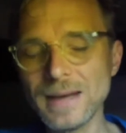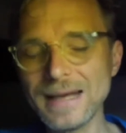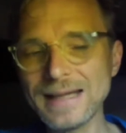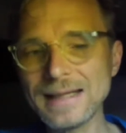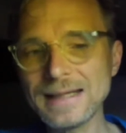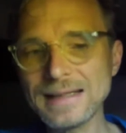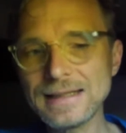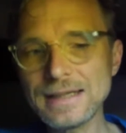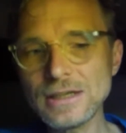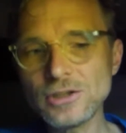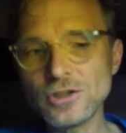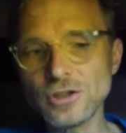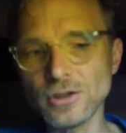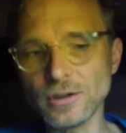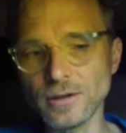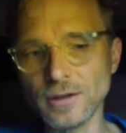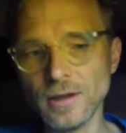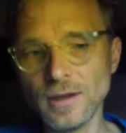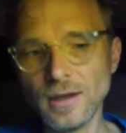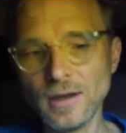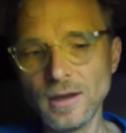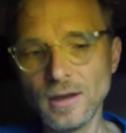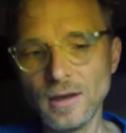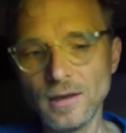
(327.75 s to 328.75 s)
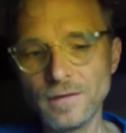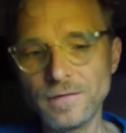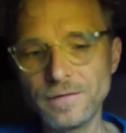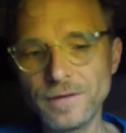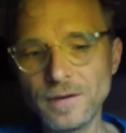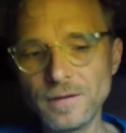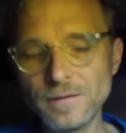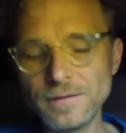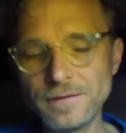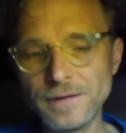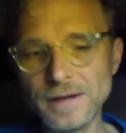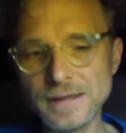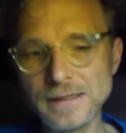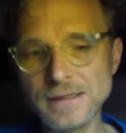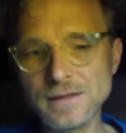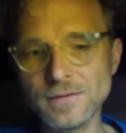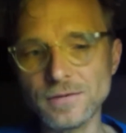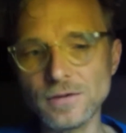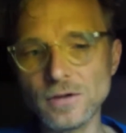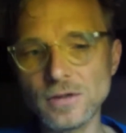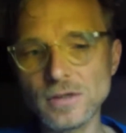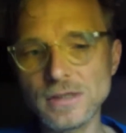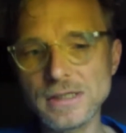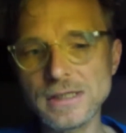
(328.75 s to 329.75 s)
In addition, film
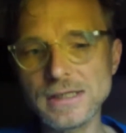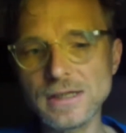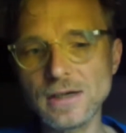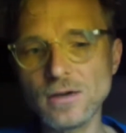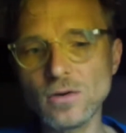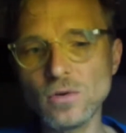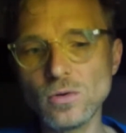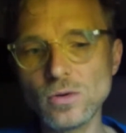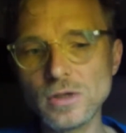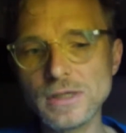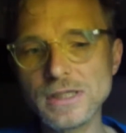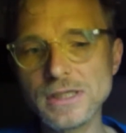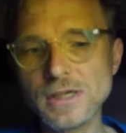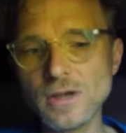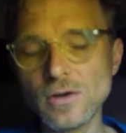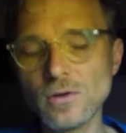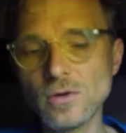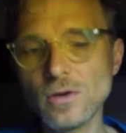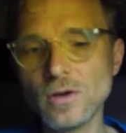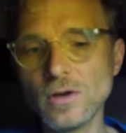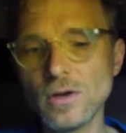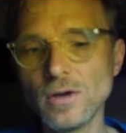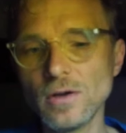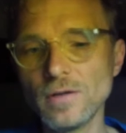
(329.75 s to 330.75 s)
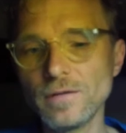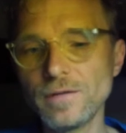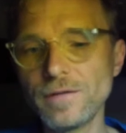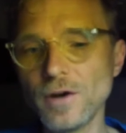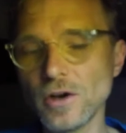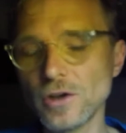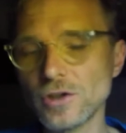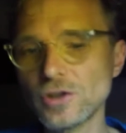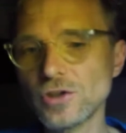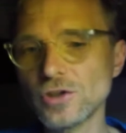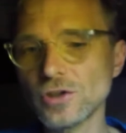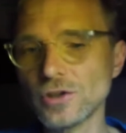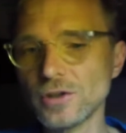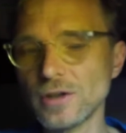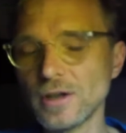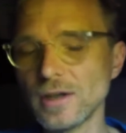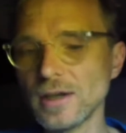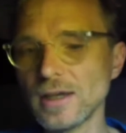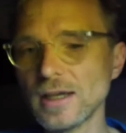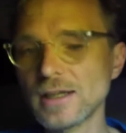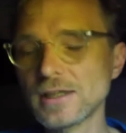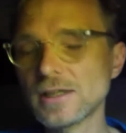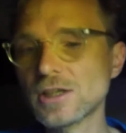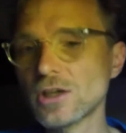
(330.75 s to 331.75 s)
festivals also function
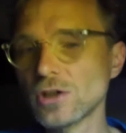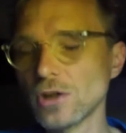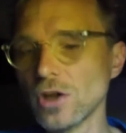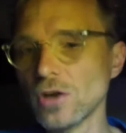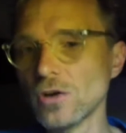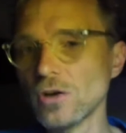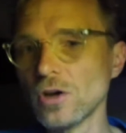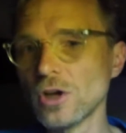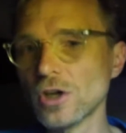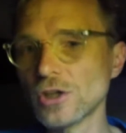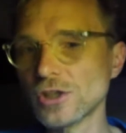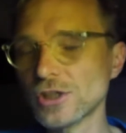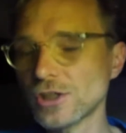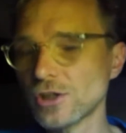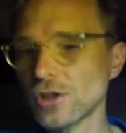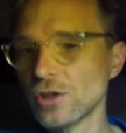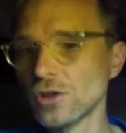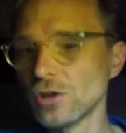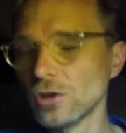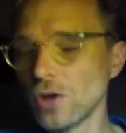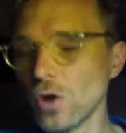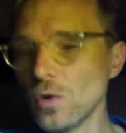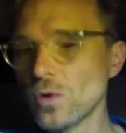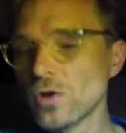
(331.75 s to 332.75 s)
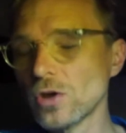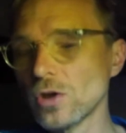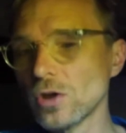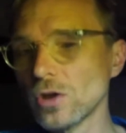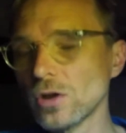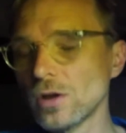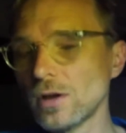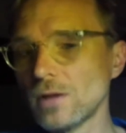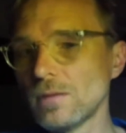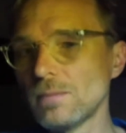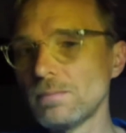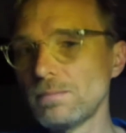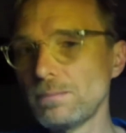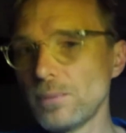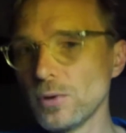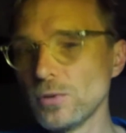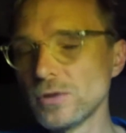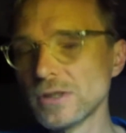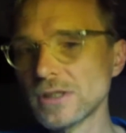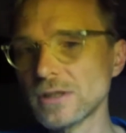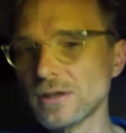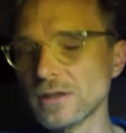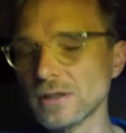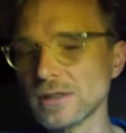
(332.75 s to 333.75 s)
as local
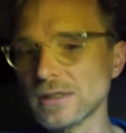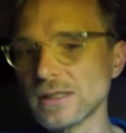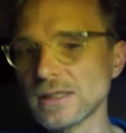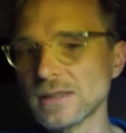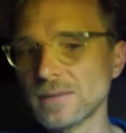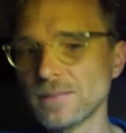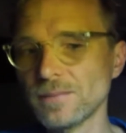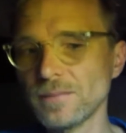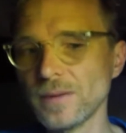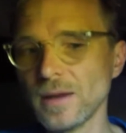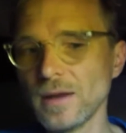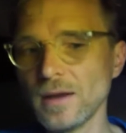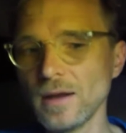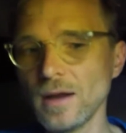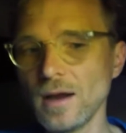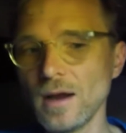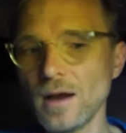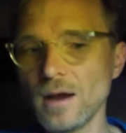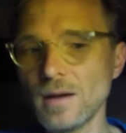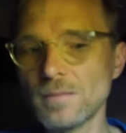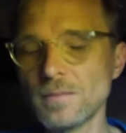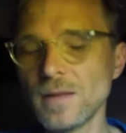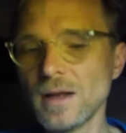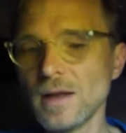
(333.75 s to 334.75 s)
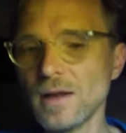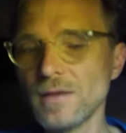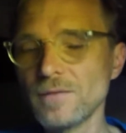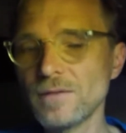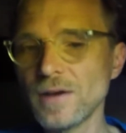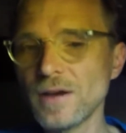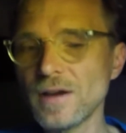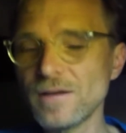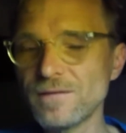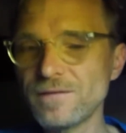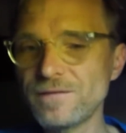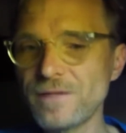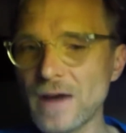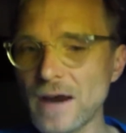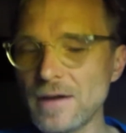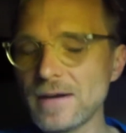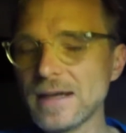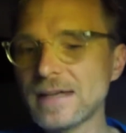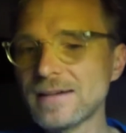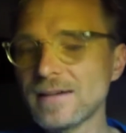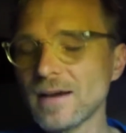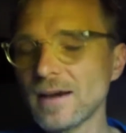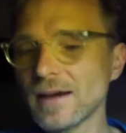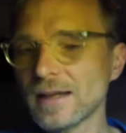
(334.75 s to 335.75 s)
boosters. They're
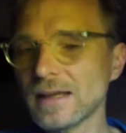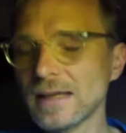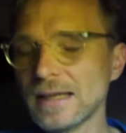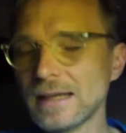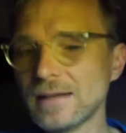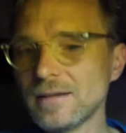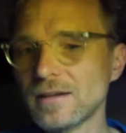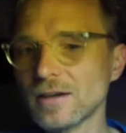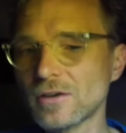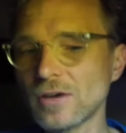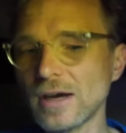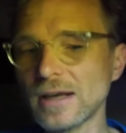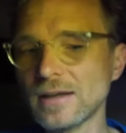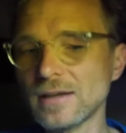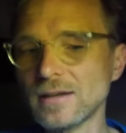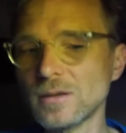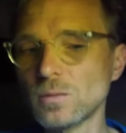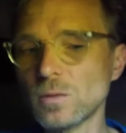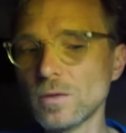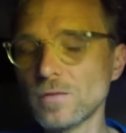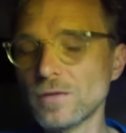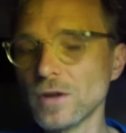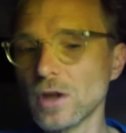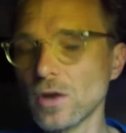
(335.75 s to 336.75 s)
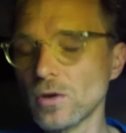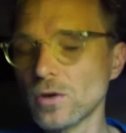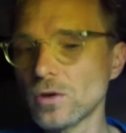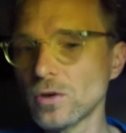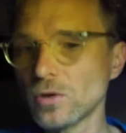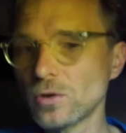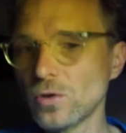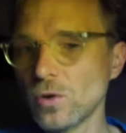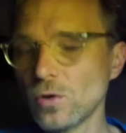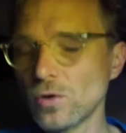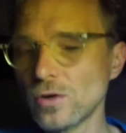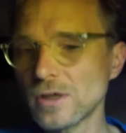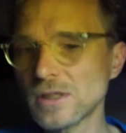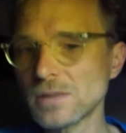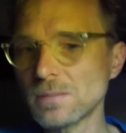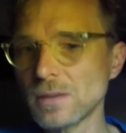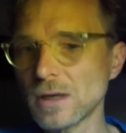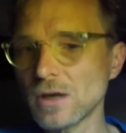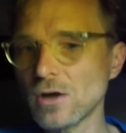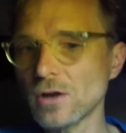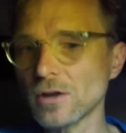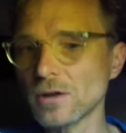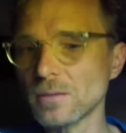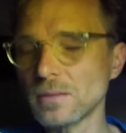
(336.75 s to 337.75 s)
very tightly integrated with the local tourism
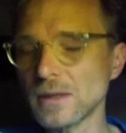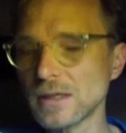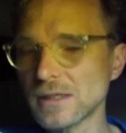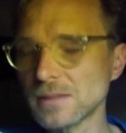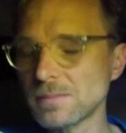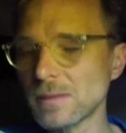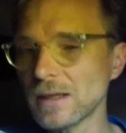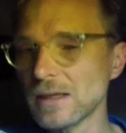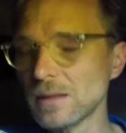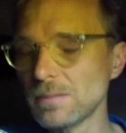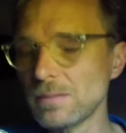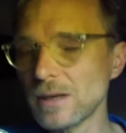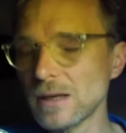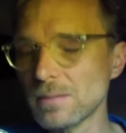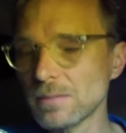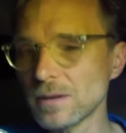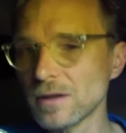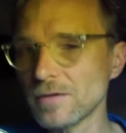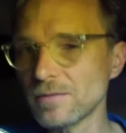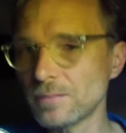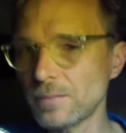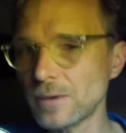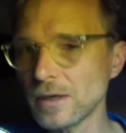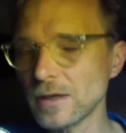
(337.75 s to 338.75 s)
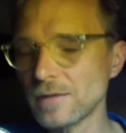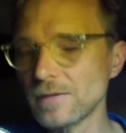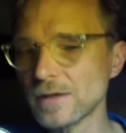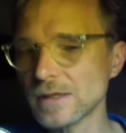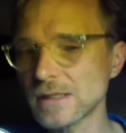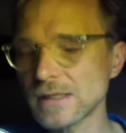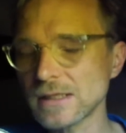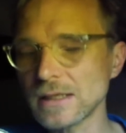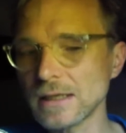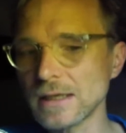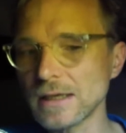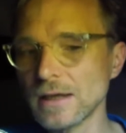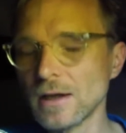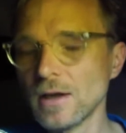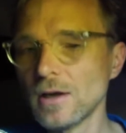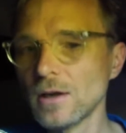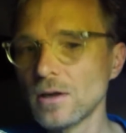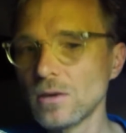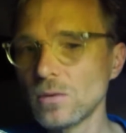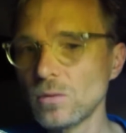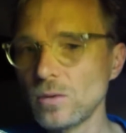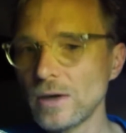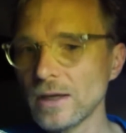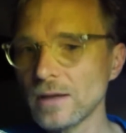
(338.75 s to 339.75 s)
economy, as many people have previously
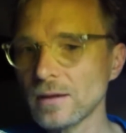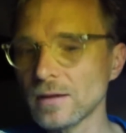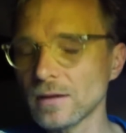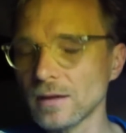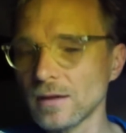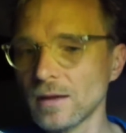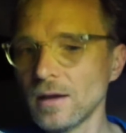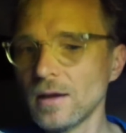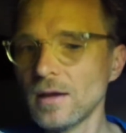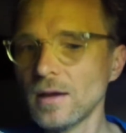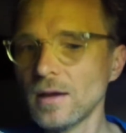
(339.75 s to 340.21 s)
written,